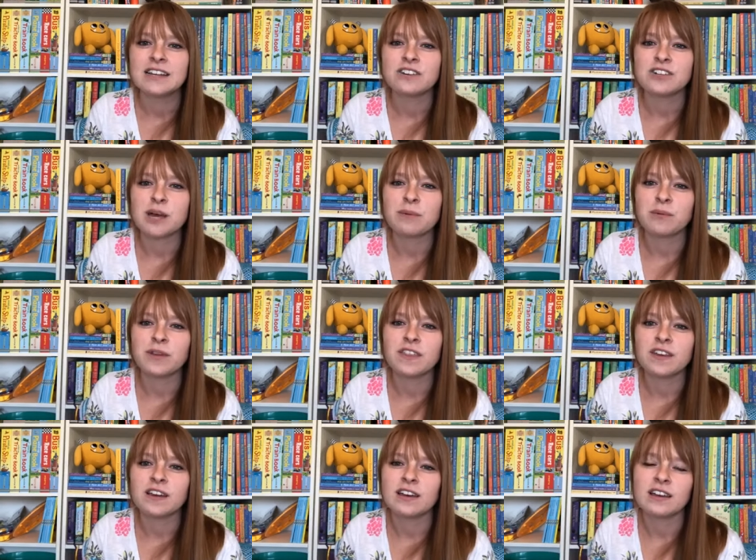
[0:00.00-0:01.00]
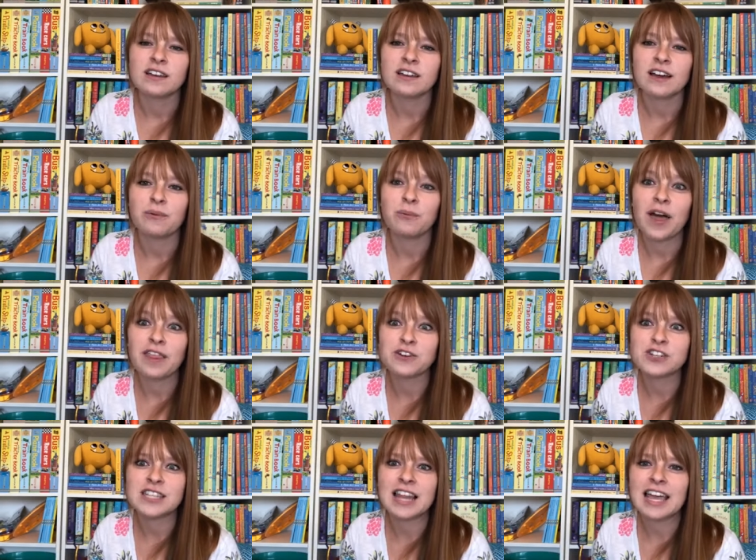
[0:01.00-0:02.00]
or tell me what the
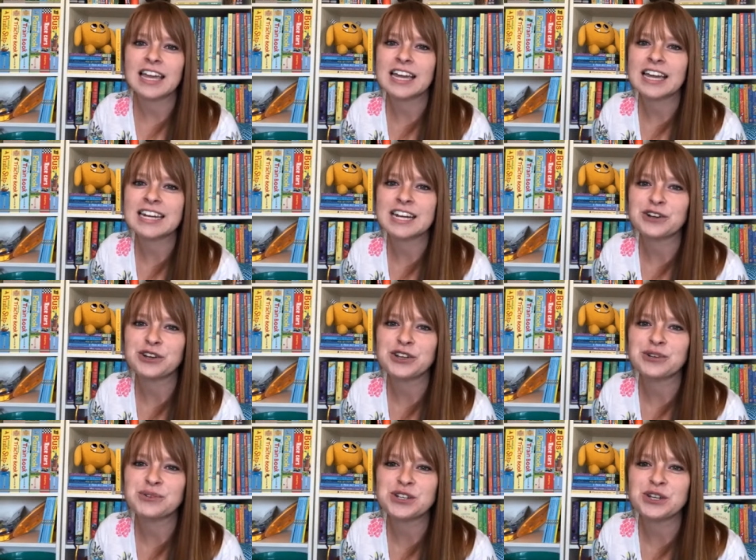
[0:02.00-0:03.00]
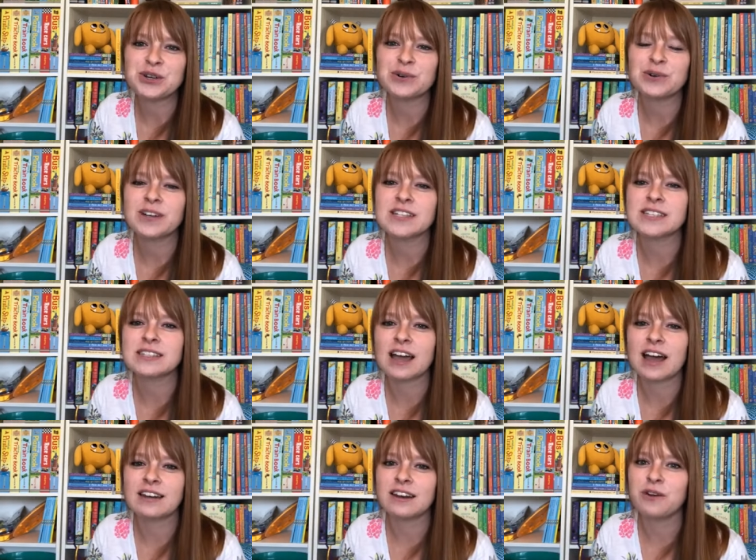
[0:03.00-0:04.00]
weather's like near you too, because
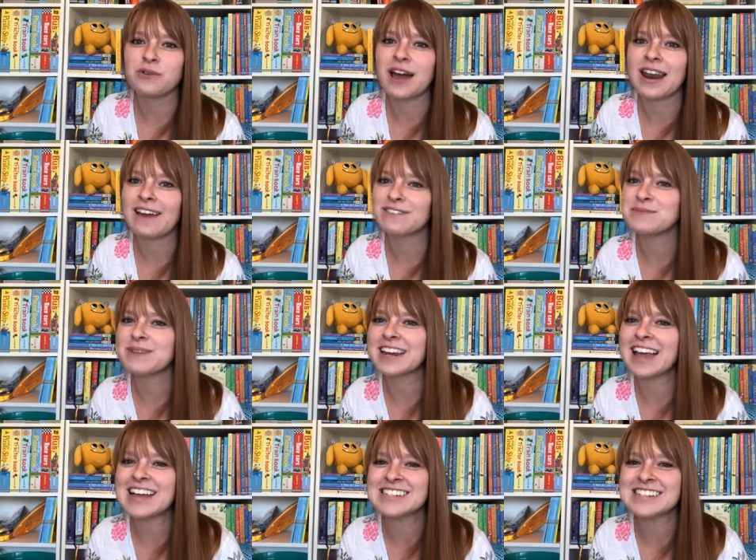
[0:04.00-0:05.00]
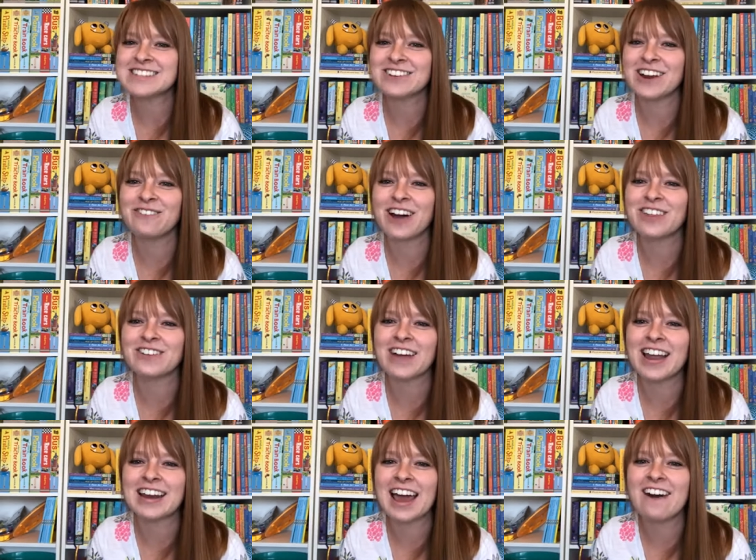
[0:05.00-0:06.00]
I know not everybody has this great weather
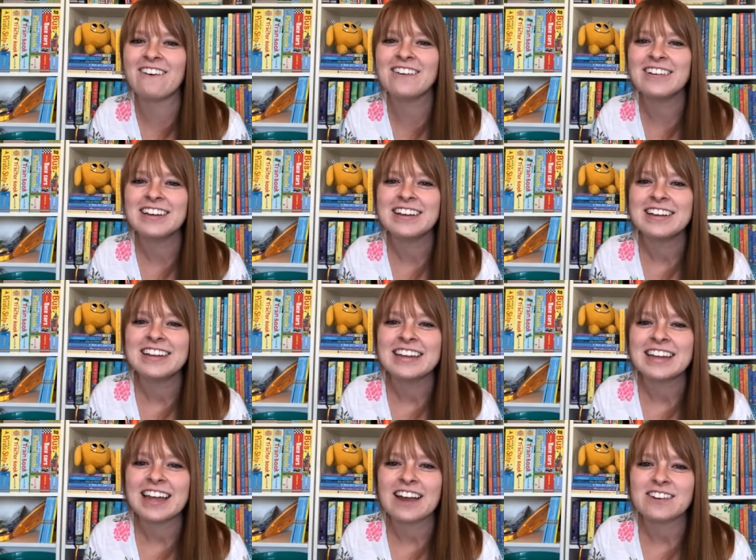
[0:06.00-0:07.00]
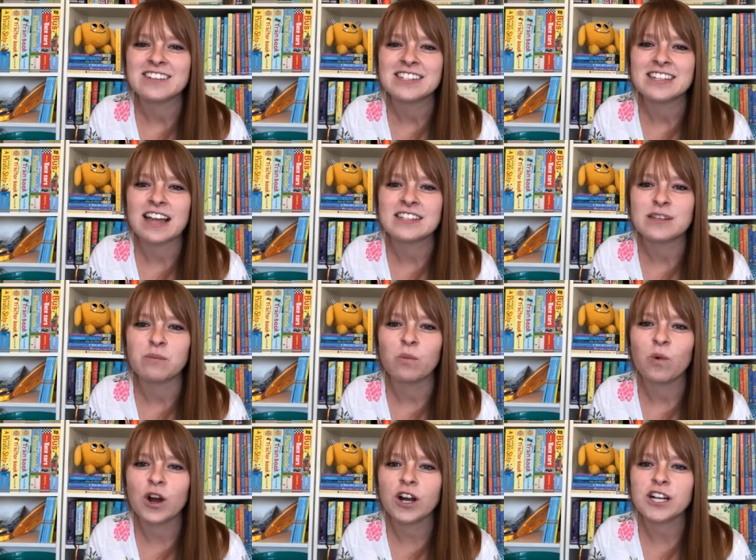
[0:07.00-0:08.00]
right now. Kara's got some
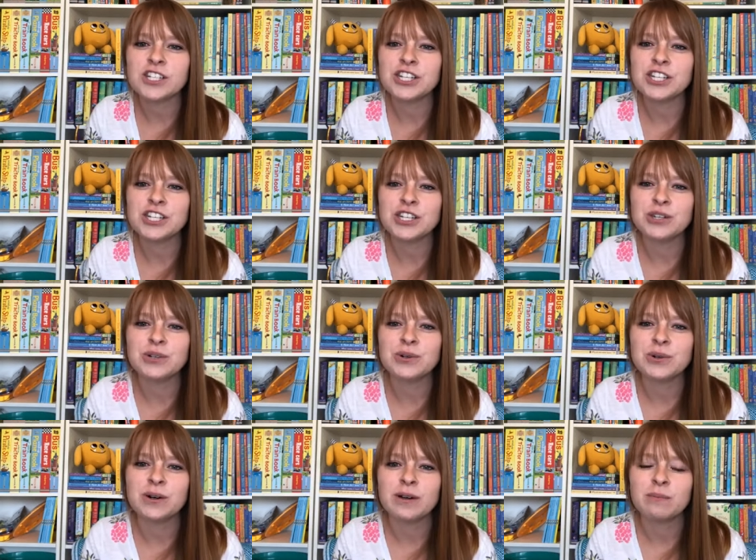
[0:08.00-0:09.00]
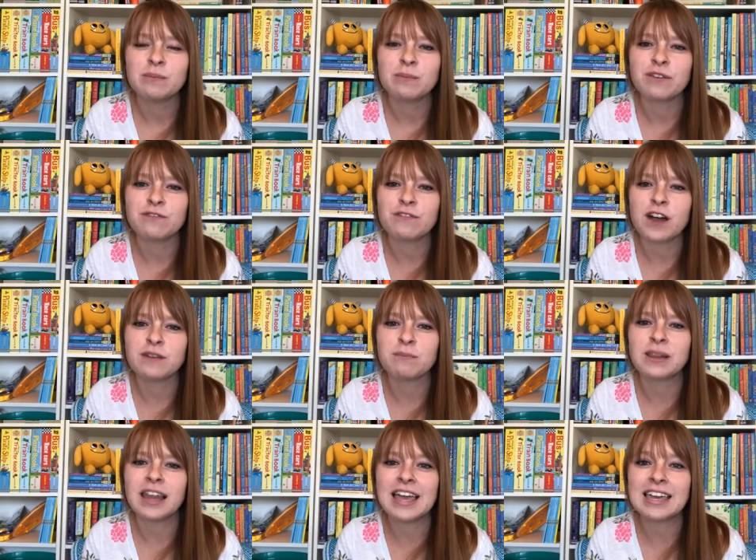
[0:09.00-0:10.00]
work to do, but fun
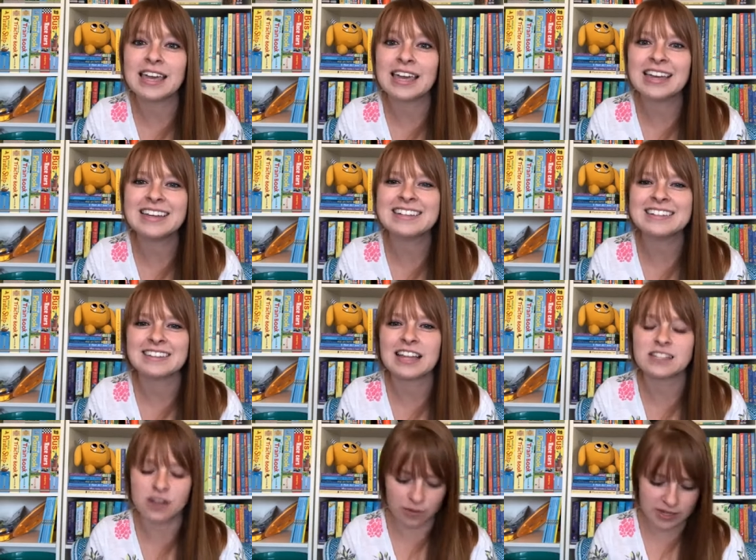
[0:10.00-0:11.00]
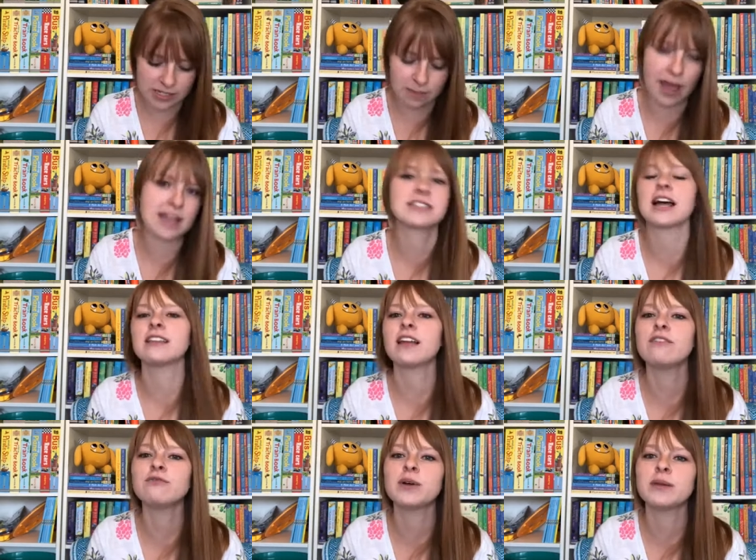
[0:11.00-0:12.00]
playing. That's always the best. I
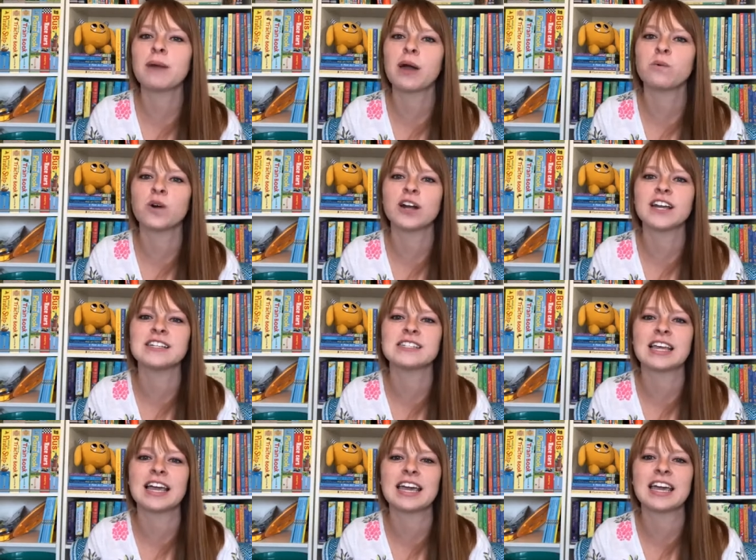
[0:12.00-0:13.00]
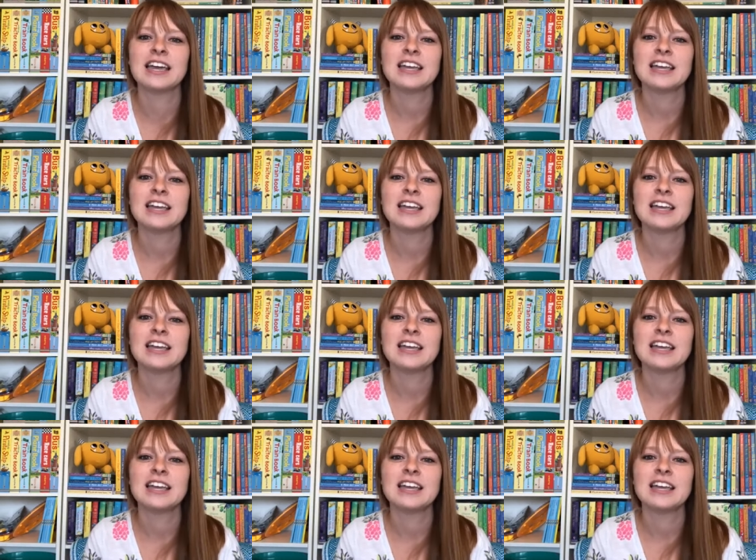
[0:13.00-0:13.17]
love when my work is like